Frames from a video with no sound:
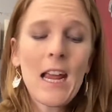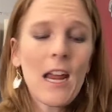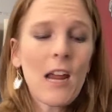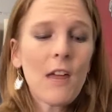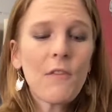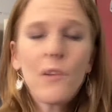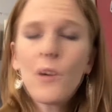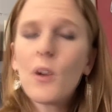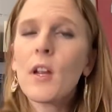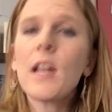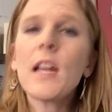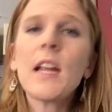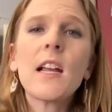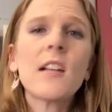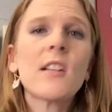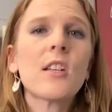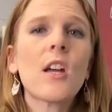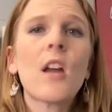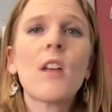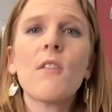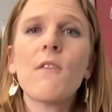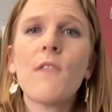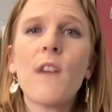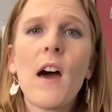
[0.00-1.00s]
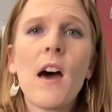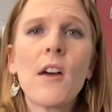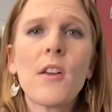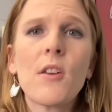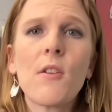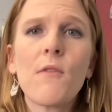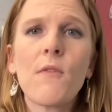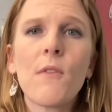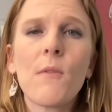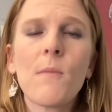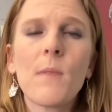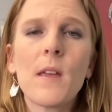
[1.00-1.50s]
if you're getting a ton of
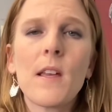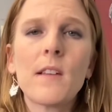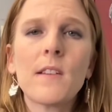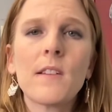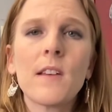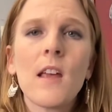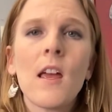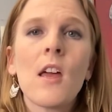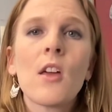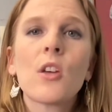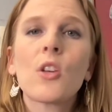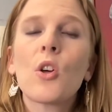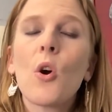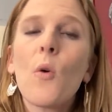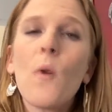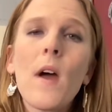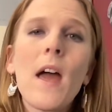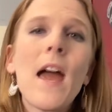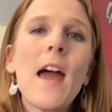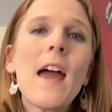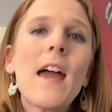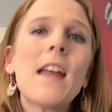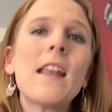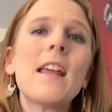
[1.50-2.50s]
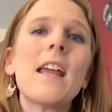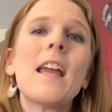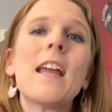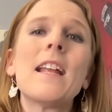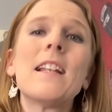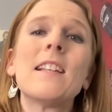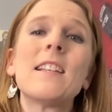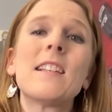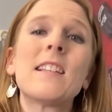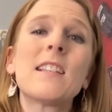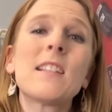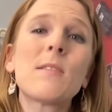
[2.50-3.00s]
value from this, go ahead
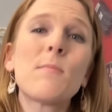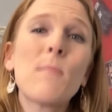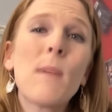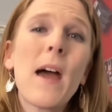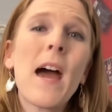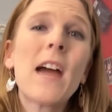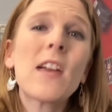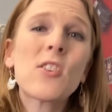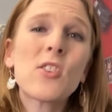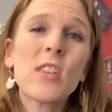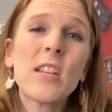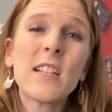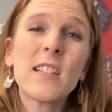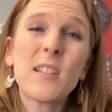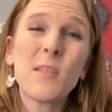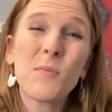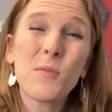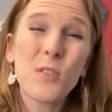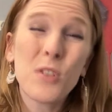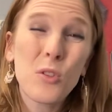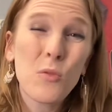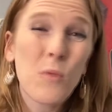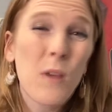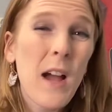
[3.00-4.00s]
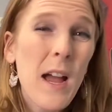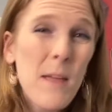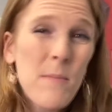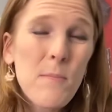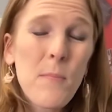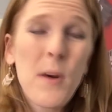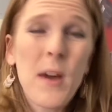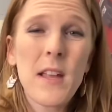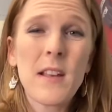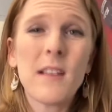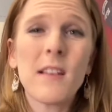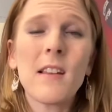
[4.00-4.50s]
and smash that subscribe
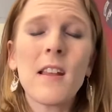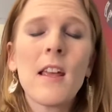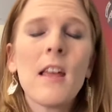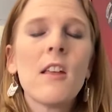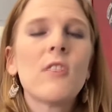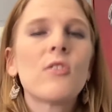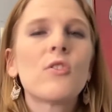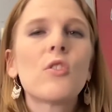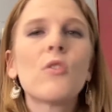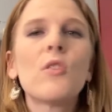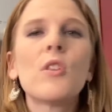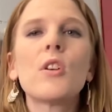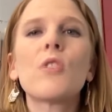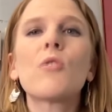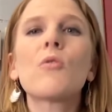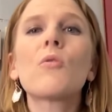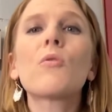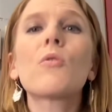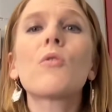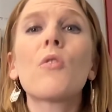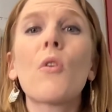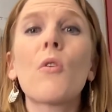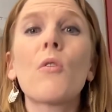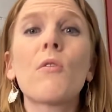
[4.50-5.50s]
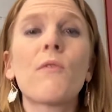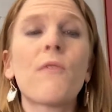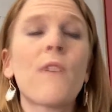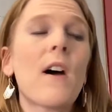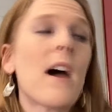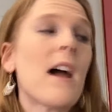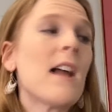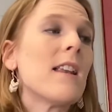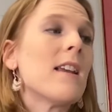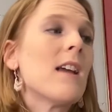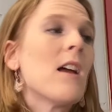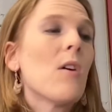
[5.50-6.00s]
button so that you're
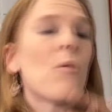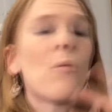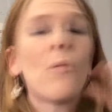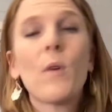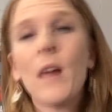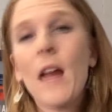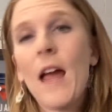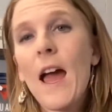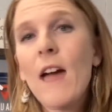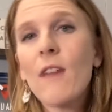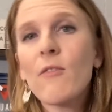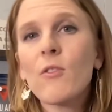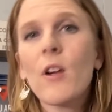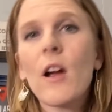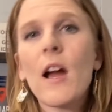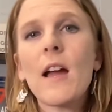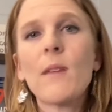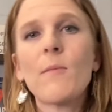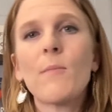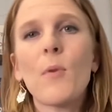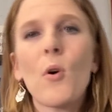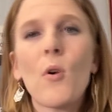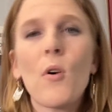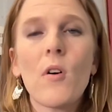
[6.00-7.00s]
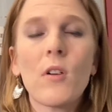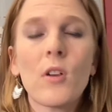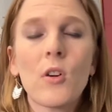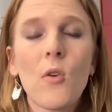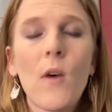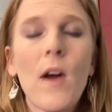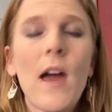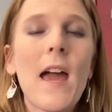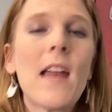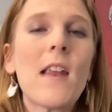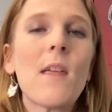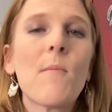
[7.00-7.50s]
notified whenever I
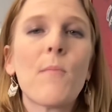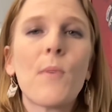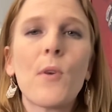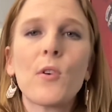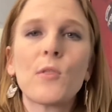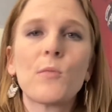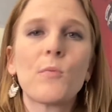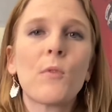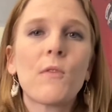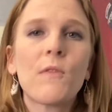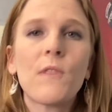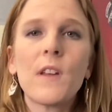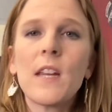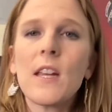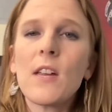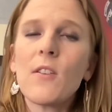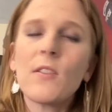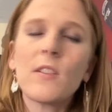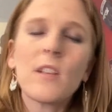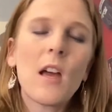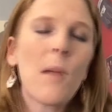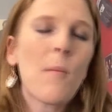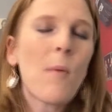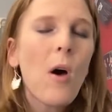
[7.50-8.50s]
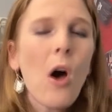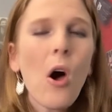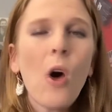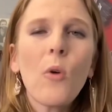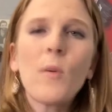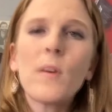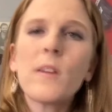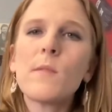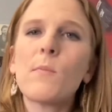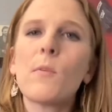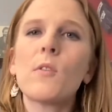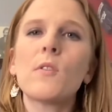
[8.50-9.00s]
go ahead and post more videos. I'm
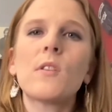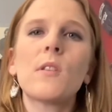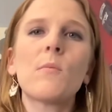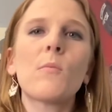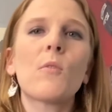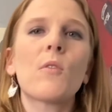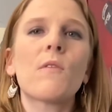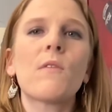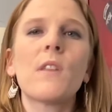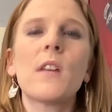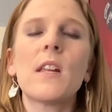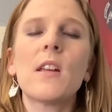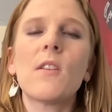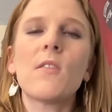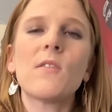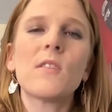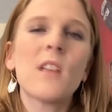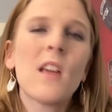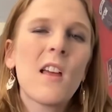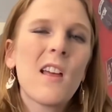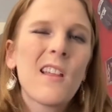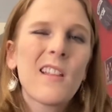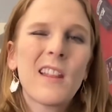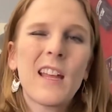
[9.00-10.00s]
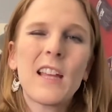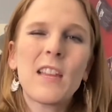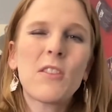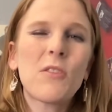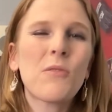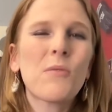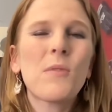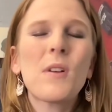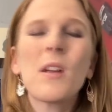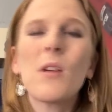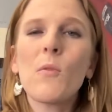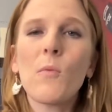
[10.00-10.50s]
always posting more videos, like
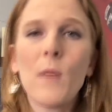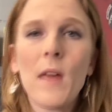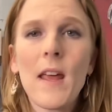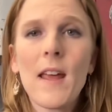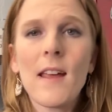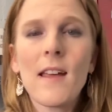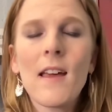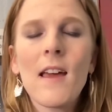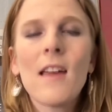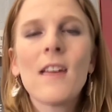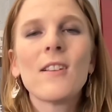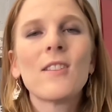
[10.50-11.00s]
three a week.